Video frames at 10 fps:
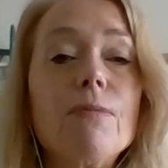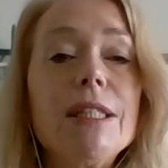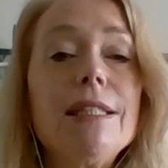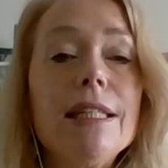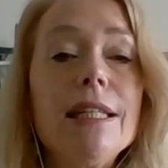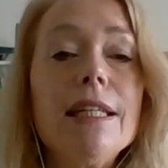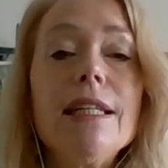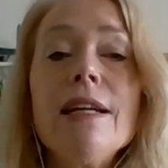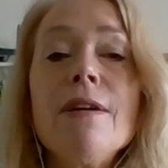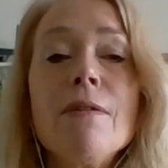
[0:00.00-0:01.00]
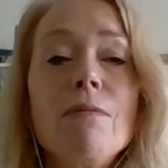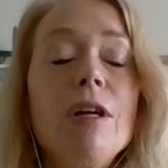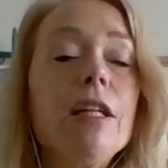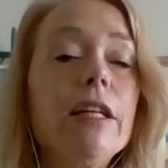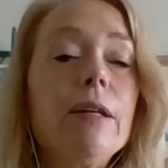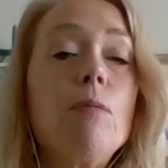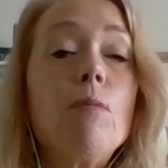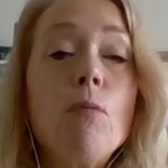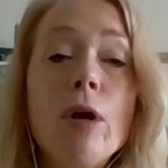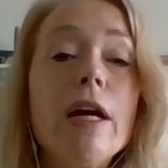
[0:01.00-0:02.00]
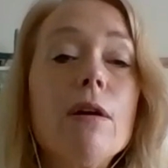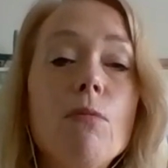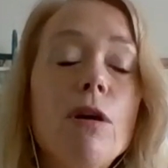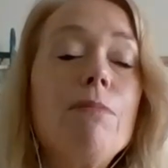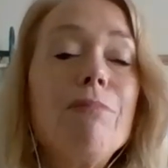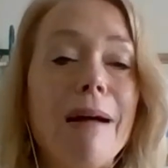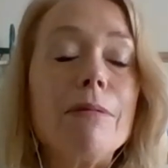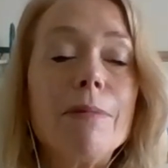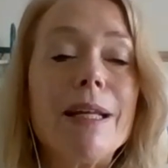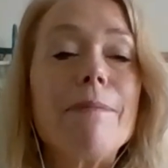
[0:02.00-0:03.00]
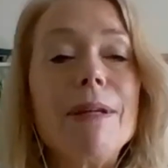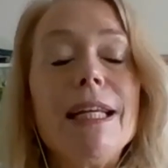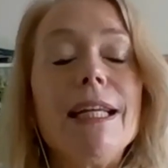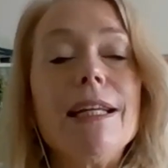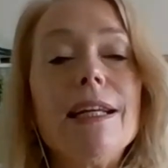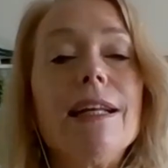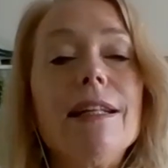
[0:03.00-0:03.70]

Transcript: we see really where we'll probably be